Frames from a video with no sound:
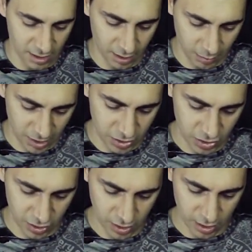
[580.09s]
not
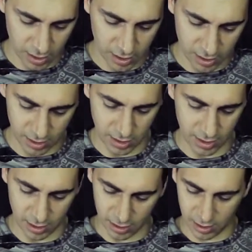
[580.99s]
much,
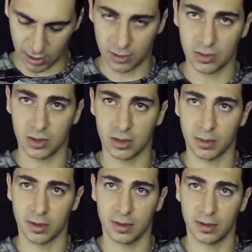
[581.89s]
and just a
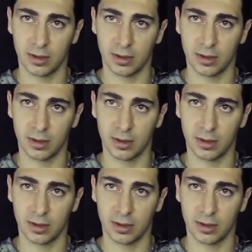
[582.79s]
bit.